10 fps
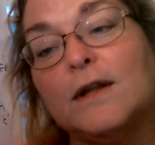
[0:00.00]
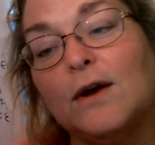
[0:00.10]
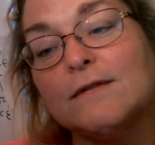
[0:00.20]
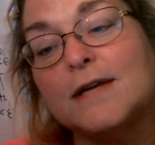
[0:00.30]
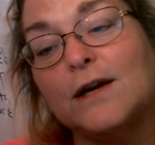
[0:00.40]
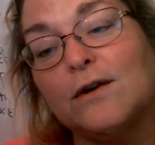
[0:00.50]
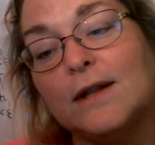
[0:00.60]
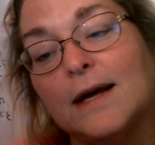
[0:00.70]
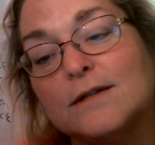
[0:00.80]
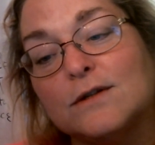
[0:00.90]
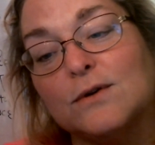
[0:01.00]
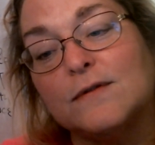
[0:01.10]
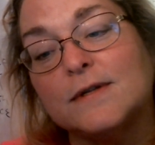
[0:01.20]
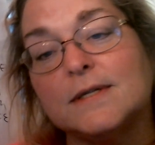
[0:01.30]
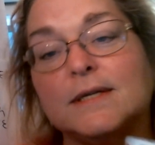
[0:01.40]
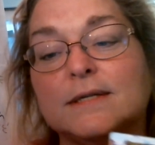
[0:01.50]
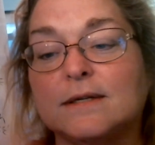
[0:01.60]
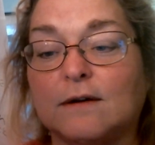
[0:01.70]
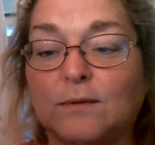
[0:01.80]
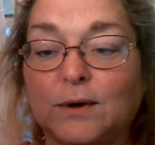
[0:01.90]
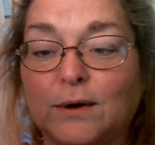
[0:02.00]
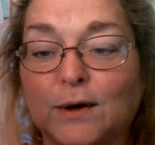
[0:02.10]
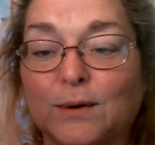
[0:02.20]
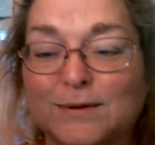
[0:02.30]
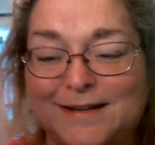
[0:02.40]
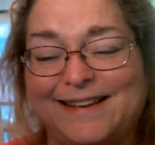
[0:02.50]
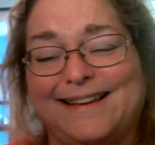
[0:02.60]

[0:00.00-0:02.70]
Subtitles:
that you have to take your glasses off to see stuff when you get old?